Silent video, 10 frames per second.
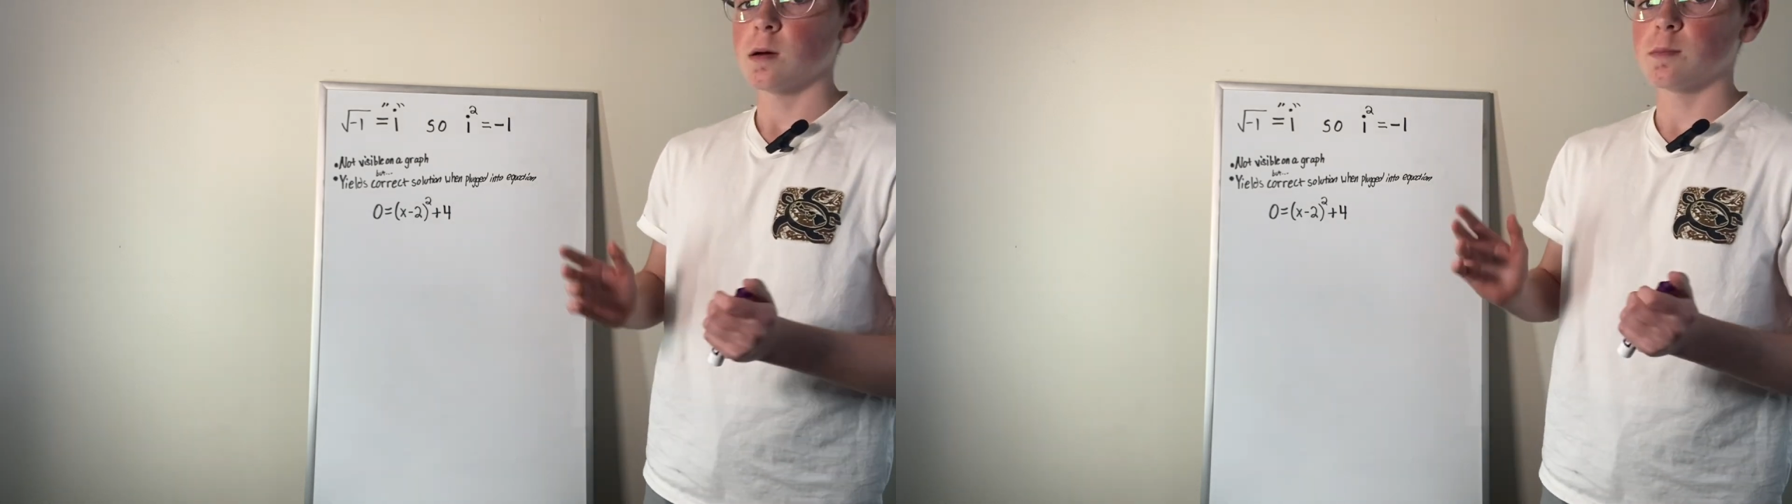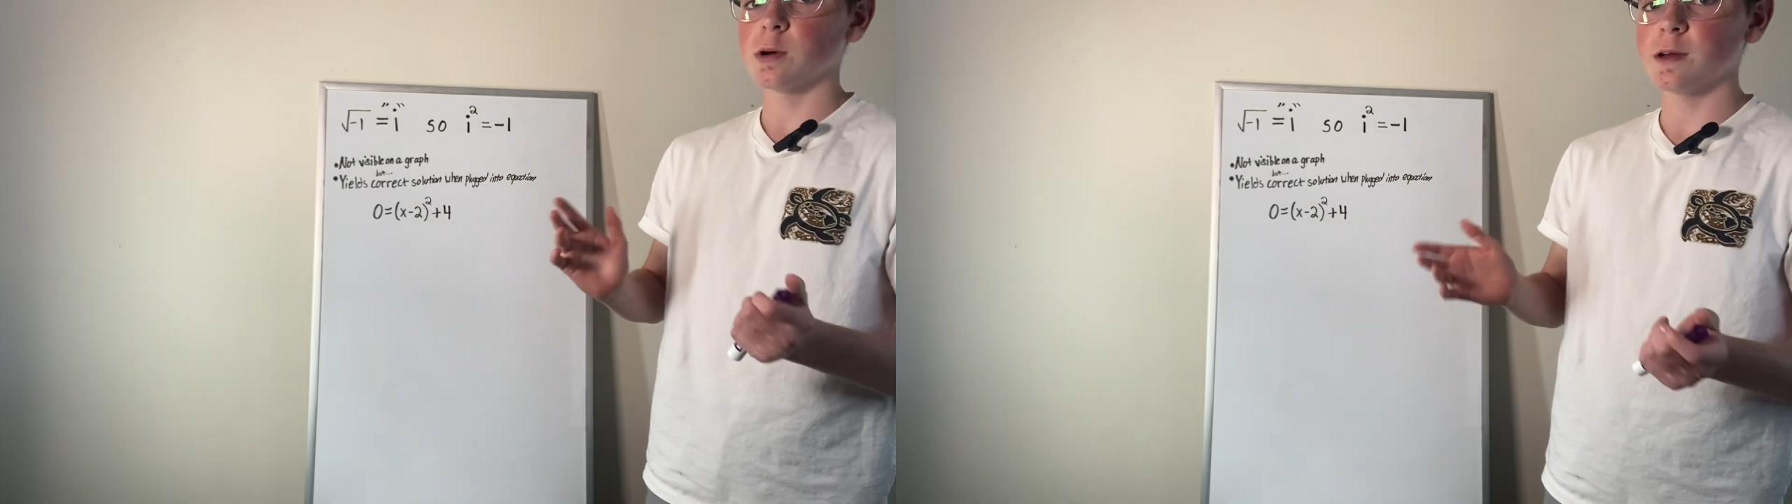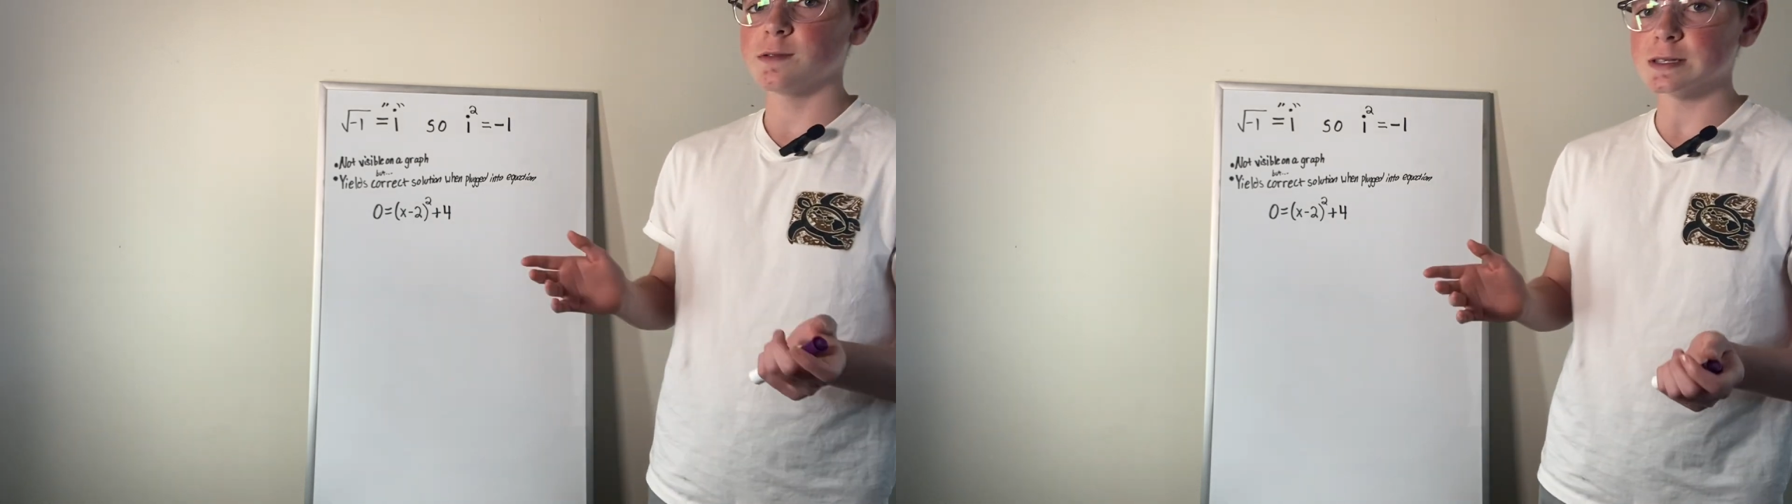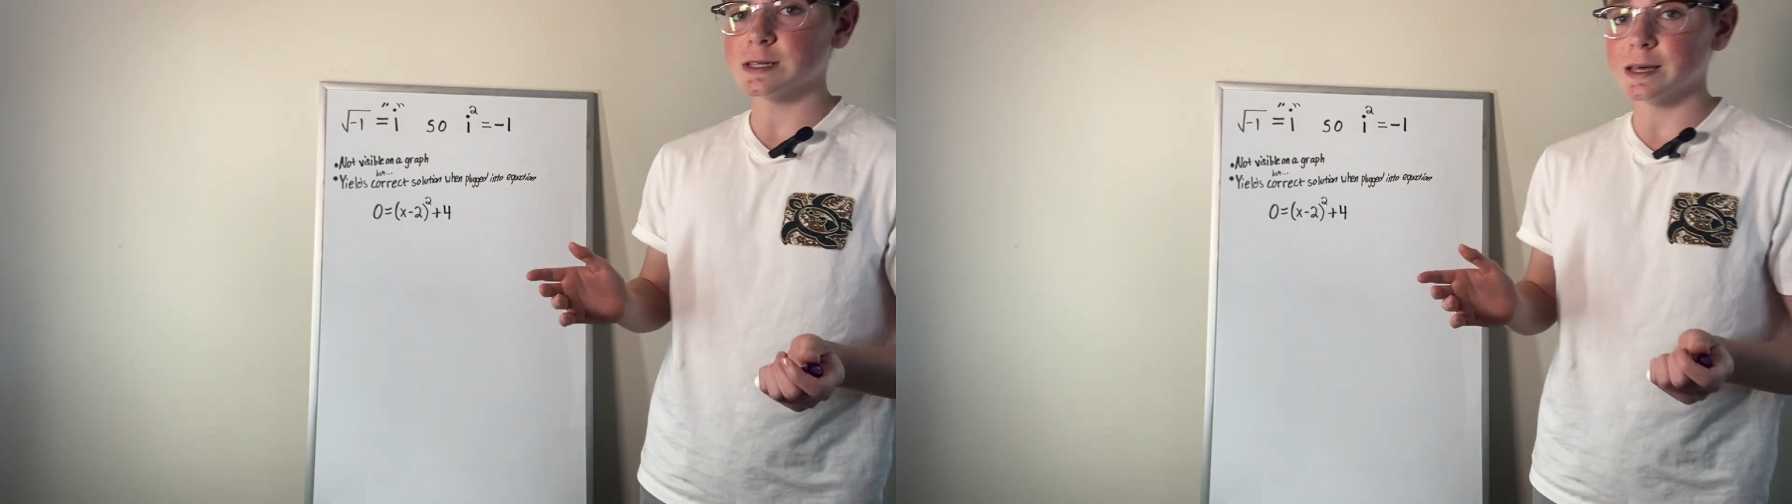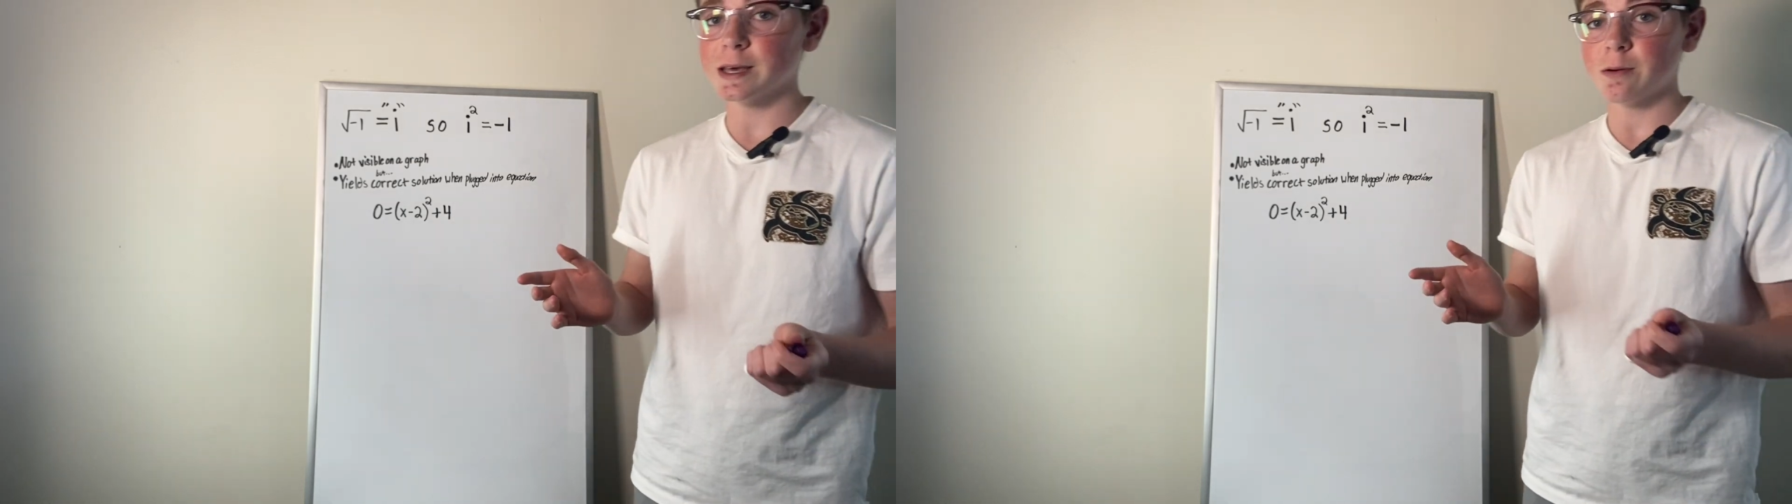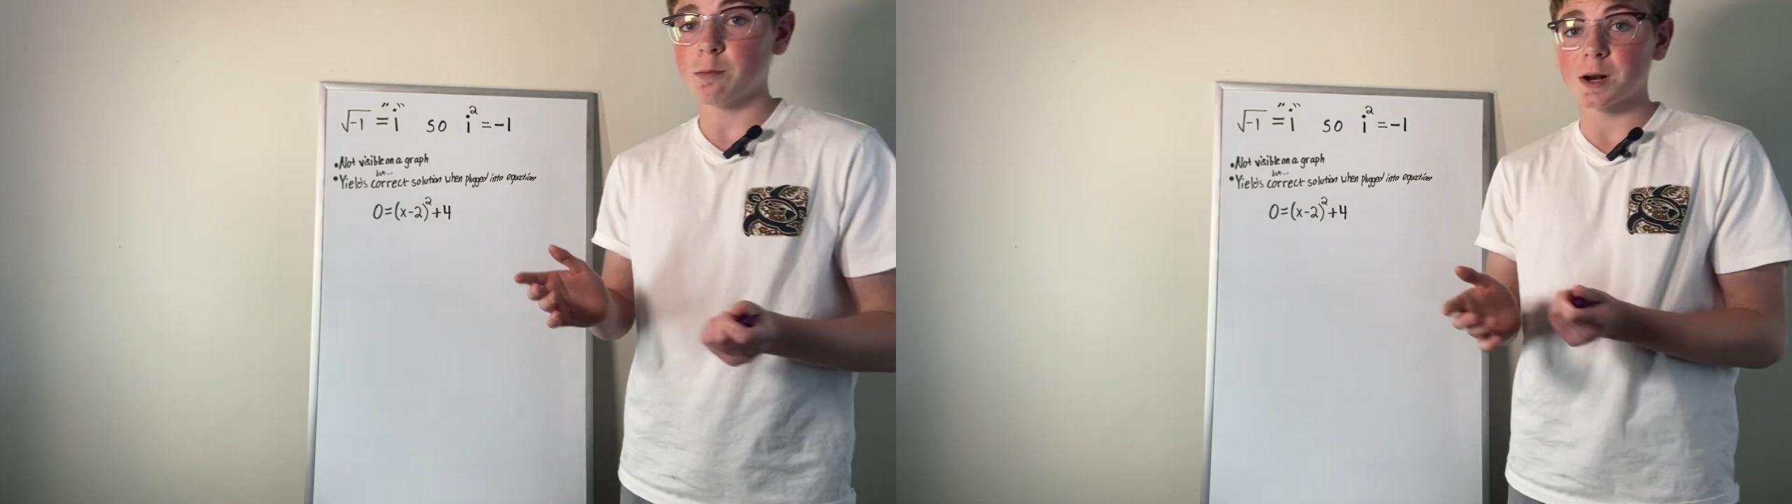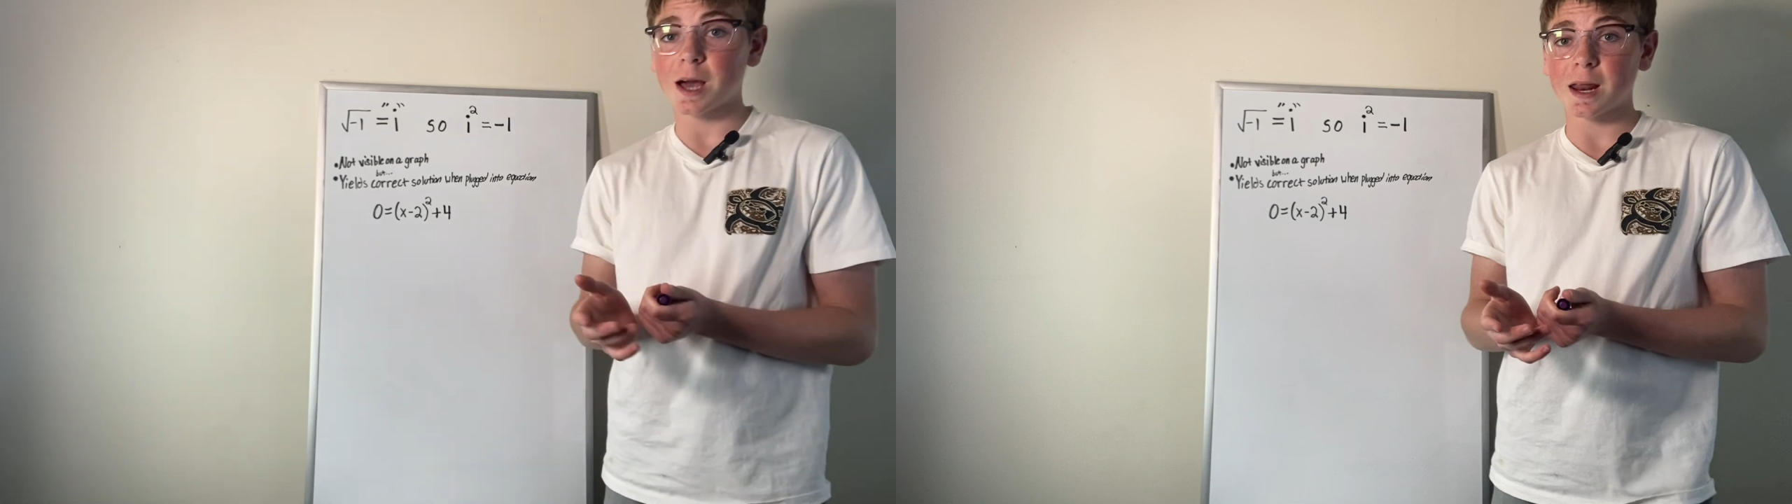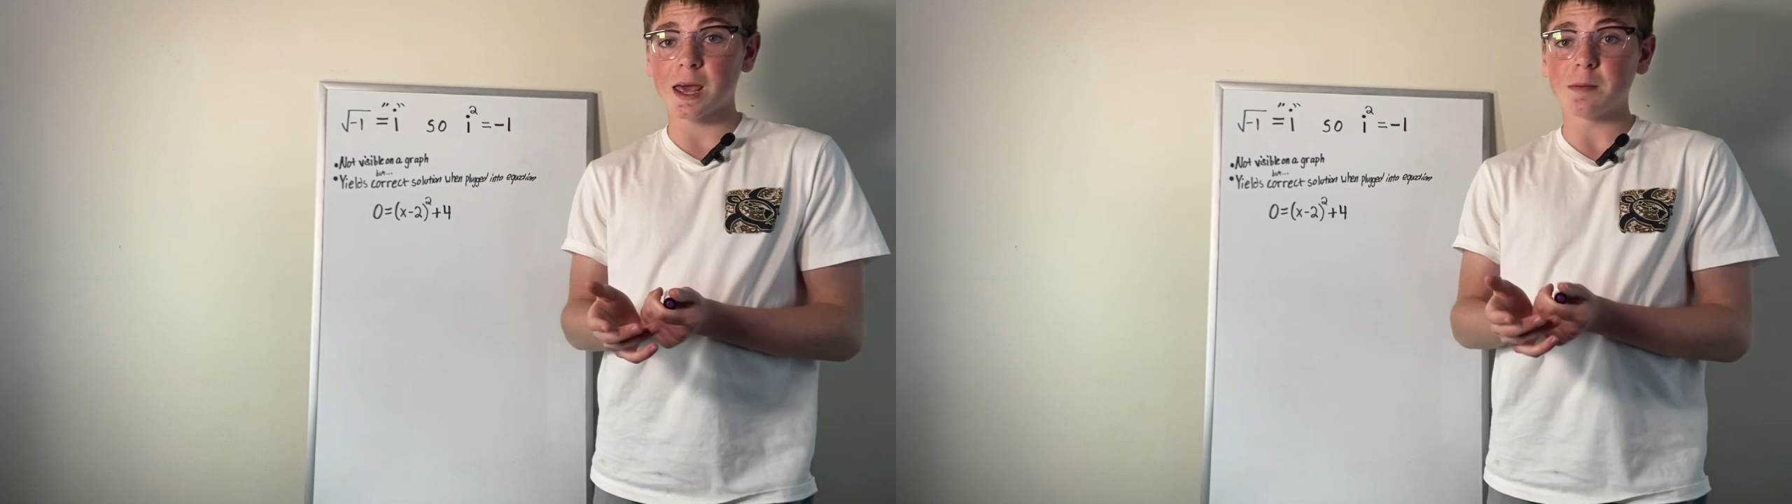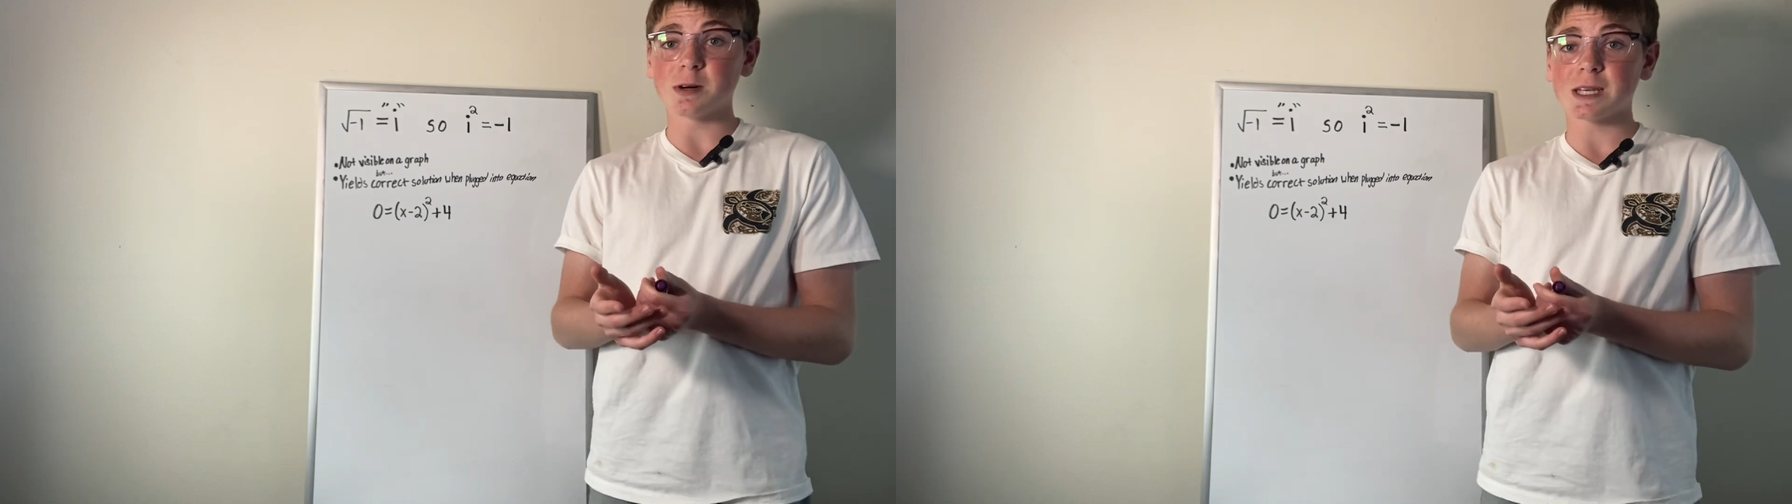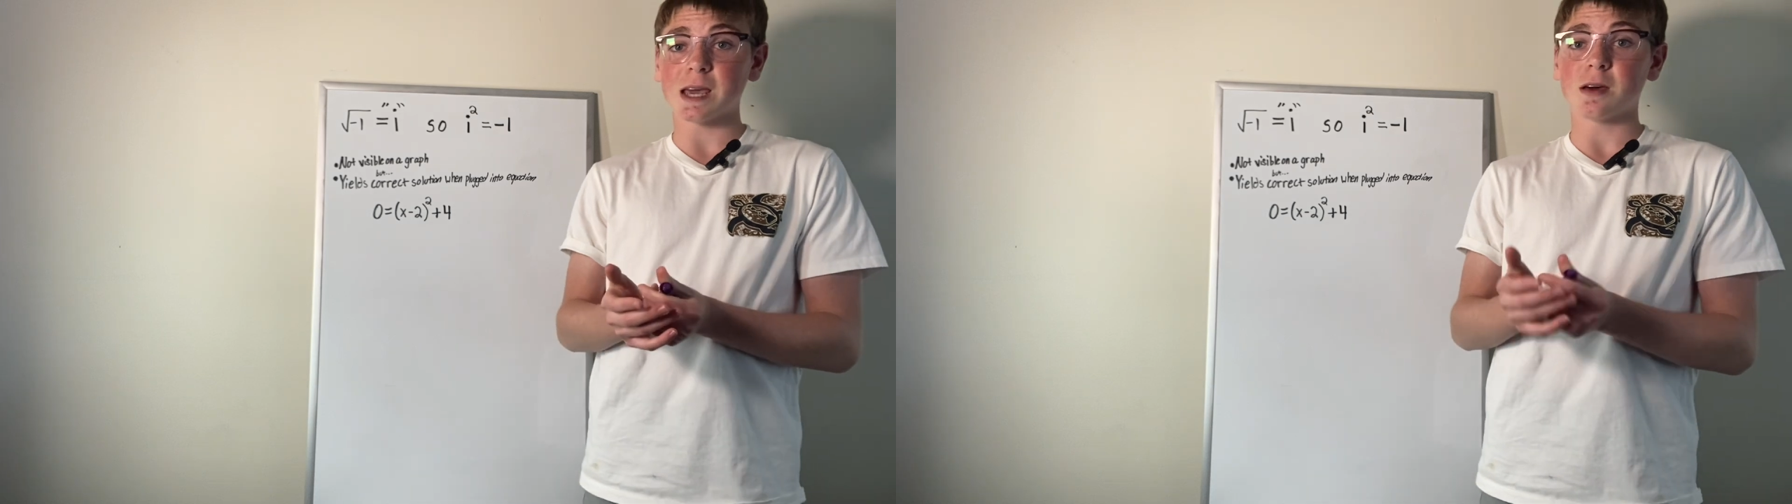previously, we're not able
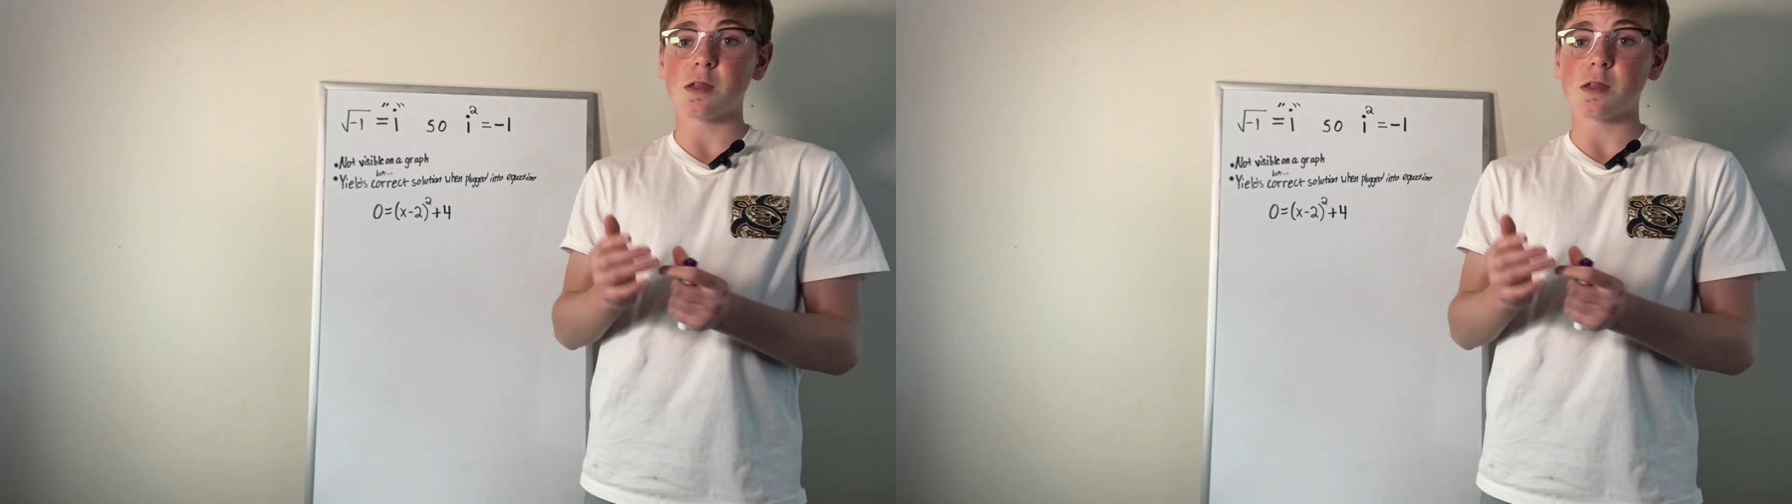to take